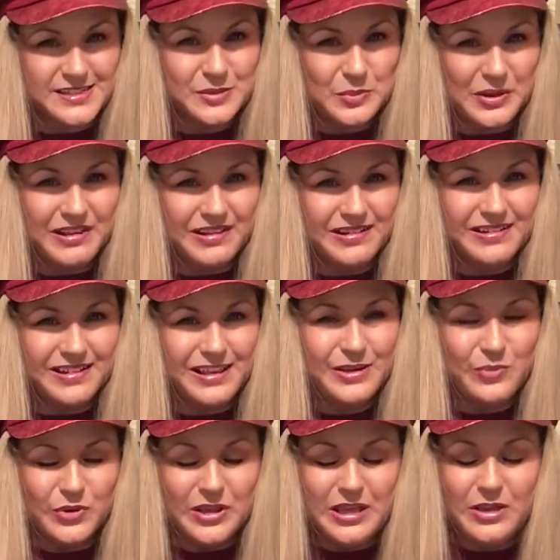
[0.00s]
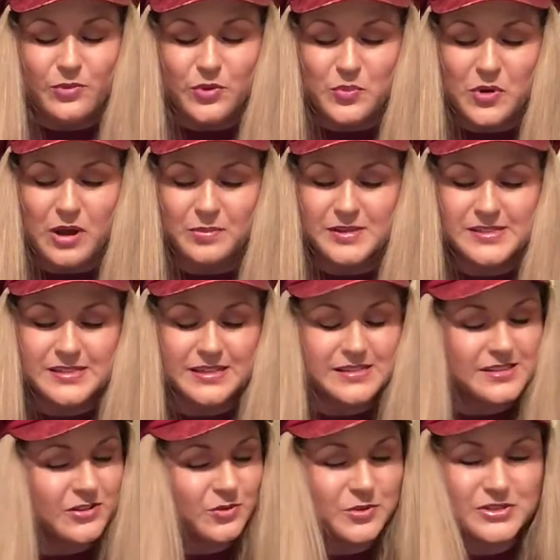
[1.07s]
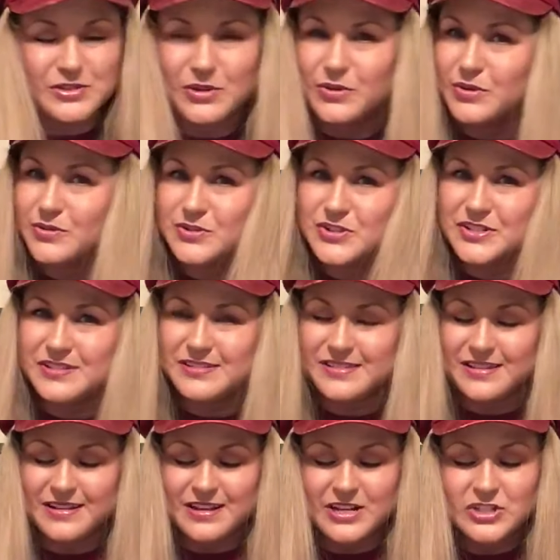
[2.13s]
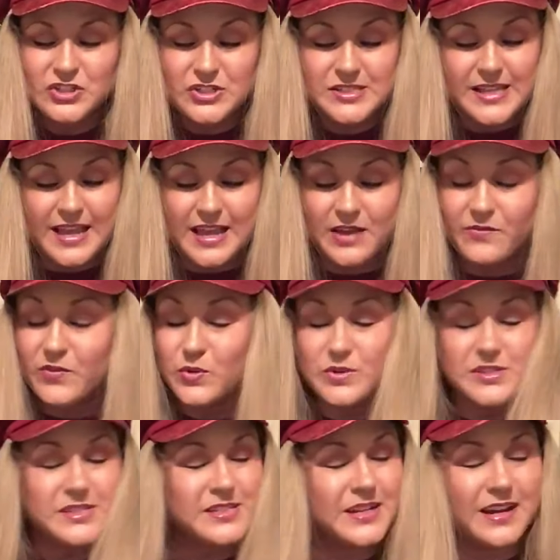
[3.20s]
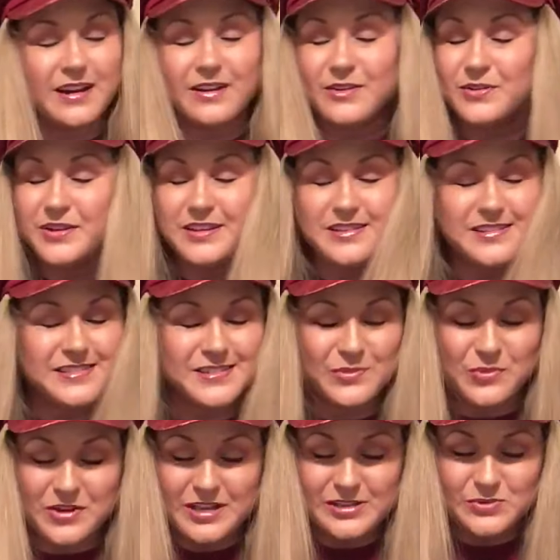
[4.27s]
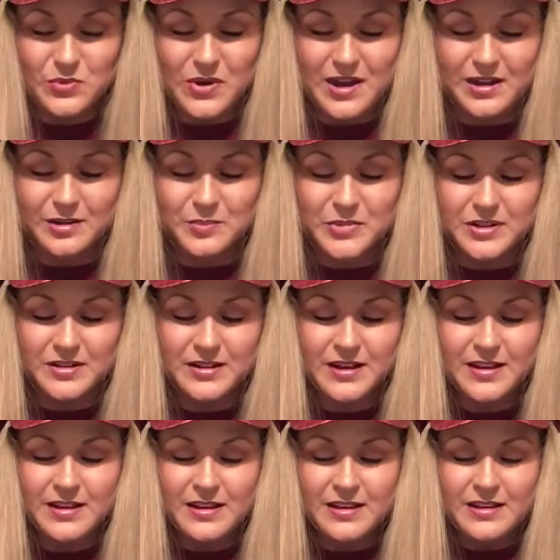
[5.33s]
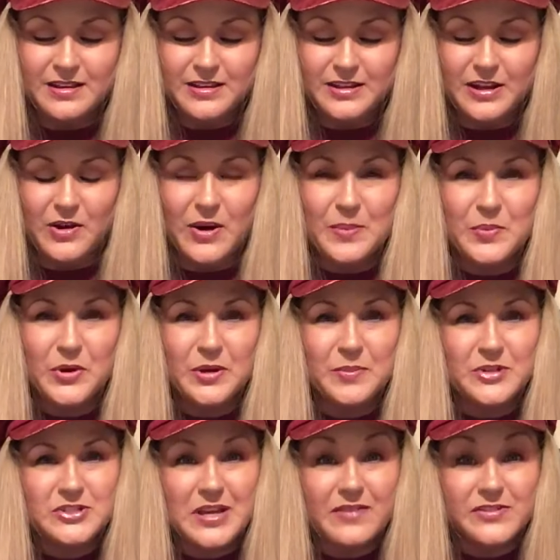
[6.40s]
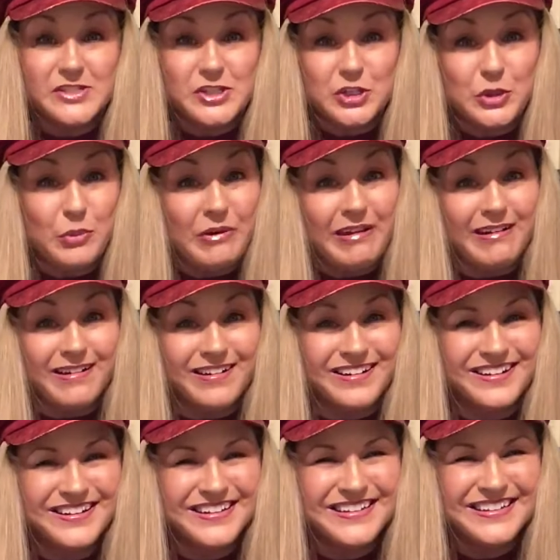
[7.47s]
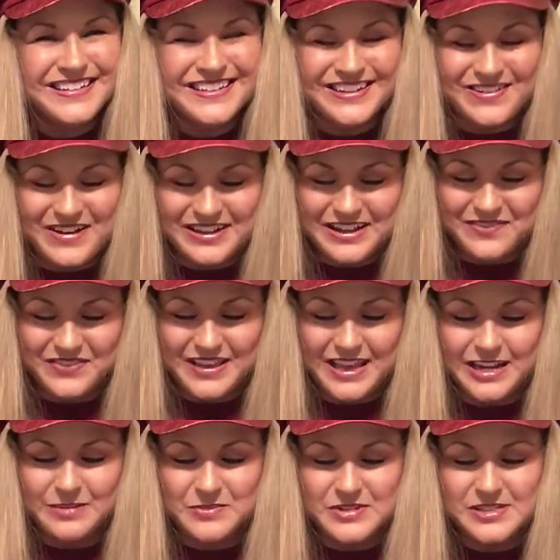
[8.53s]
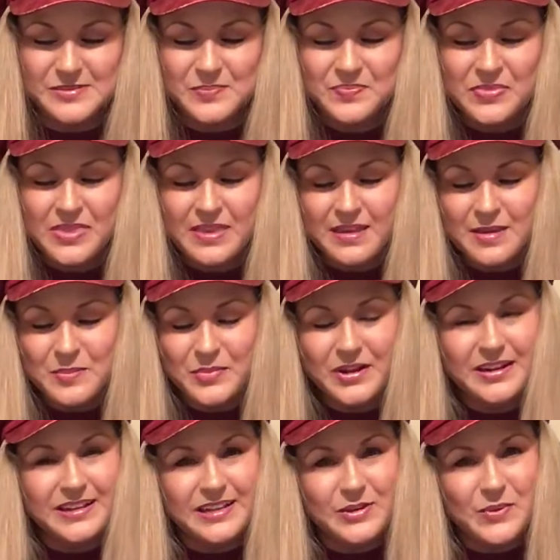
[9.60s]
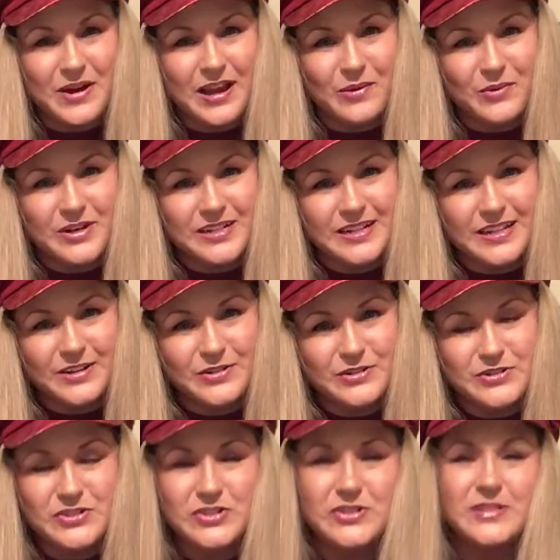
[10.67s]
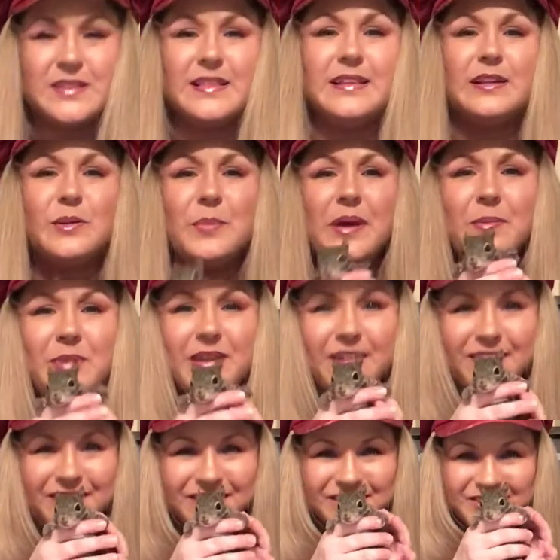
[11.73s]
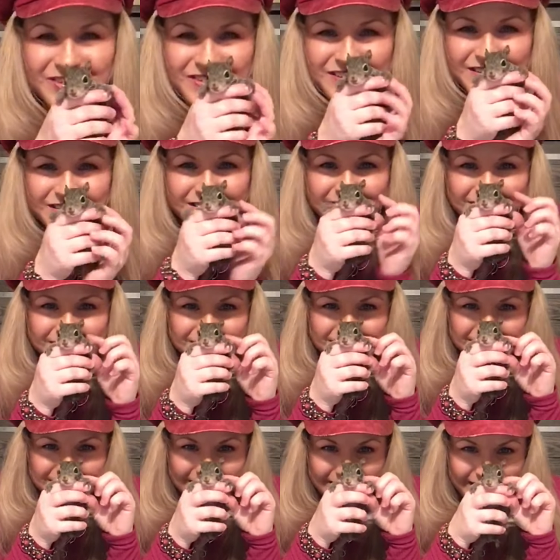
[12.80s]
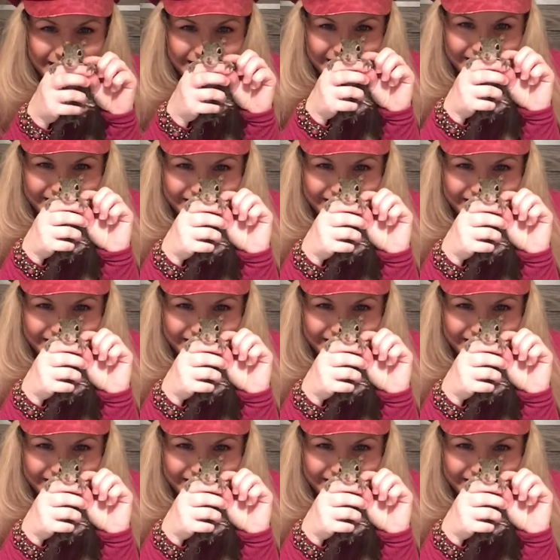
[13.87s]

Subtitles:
to me, and he would probably sit still. But Toto, she's a handful in snow. He's wild, but you know, I pretty much have a zoo here. You know, I love the animals. But anyway, I wanted to introduce you to the little baby girl. Say hi.